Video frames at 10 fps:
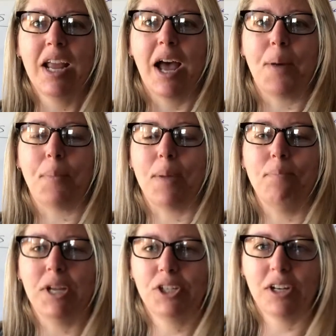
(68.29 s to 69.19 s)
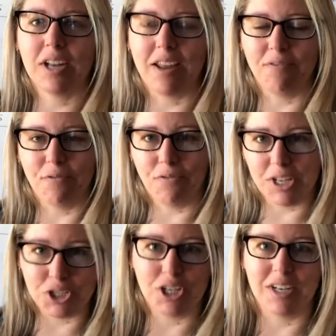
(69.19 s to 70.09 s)
my mission and
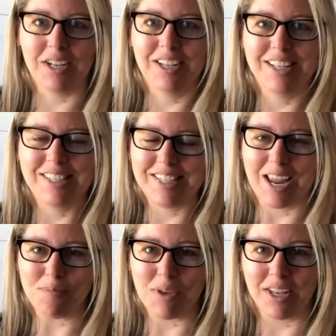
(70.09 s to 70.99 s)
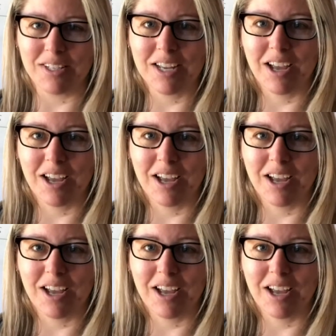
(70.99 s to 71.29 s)
vision statement